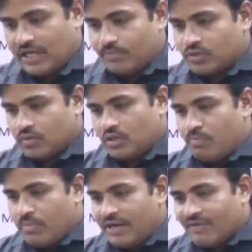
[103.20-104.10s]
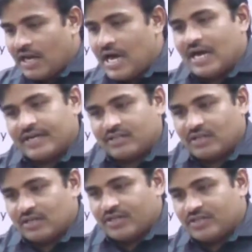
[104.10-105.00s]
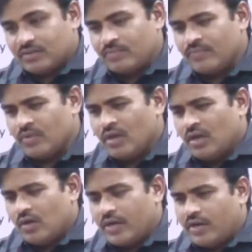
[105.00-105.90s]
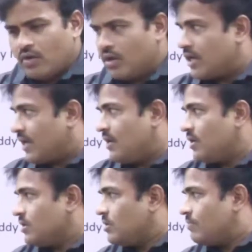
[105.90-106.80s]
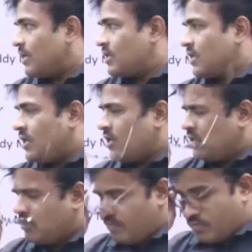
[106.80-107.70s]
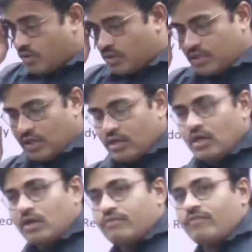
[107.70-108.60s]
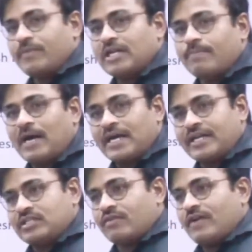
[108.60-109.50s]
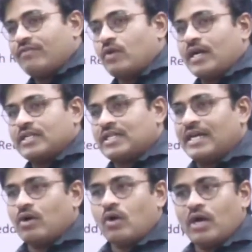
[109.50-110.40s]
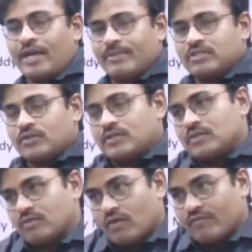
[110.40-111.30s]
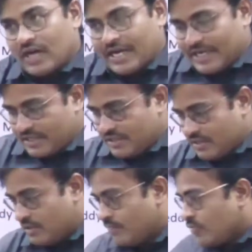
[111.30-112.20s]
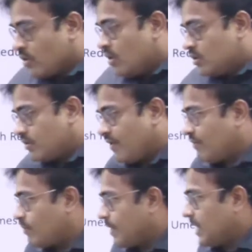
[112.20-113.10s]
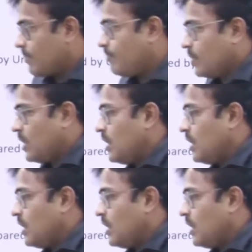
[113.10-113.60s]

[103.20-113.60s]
it comes to the medieval architectural tradition, okay, not regular, but because we have picked up architecture, we have to understand all dimensions of architecture. So we have to pick it up